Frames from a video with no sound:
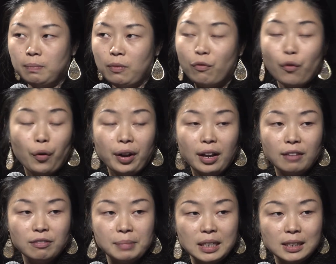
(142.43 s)
foreign
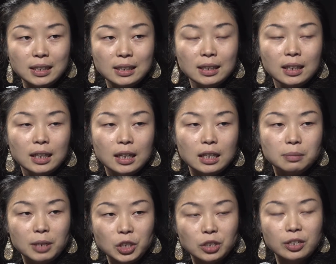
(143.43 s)
governments,
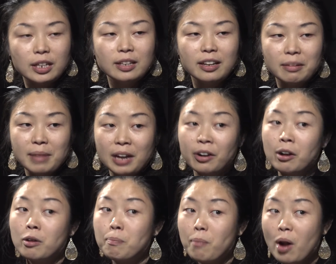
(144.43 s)
especially the
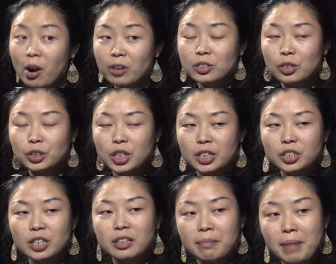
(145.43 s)
American Bar
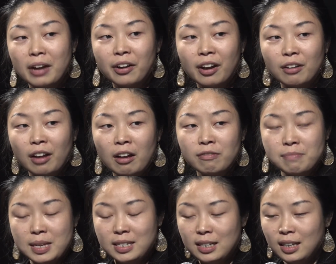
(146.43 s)
Association, the American
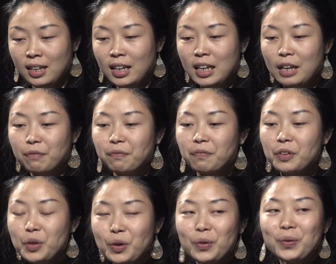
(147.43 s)
government. If
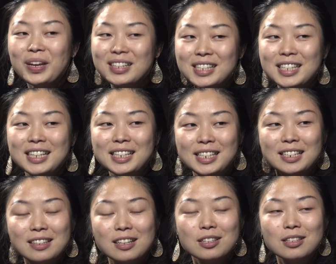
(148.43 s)
you
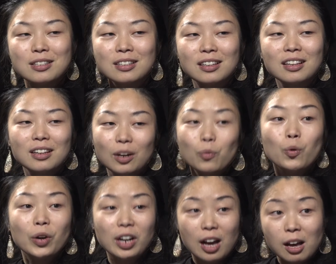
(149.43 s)
insisted this
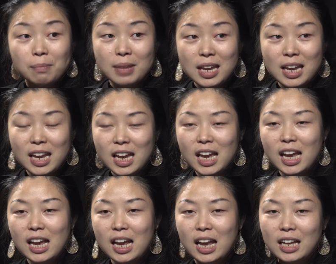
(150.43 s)
award on me,
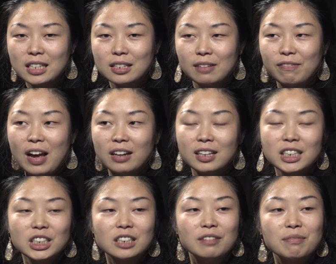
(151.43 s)
it's a
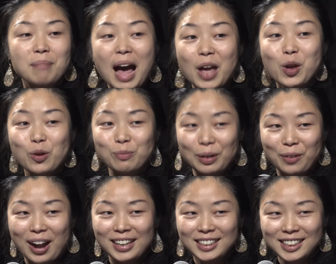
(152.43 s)
violation of my human
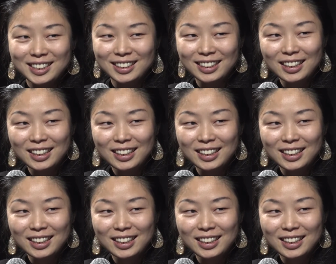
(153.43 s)
rights.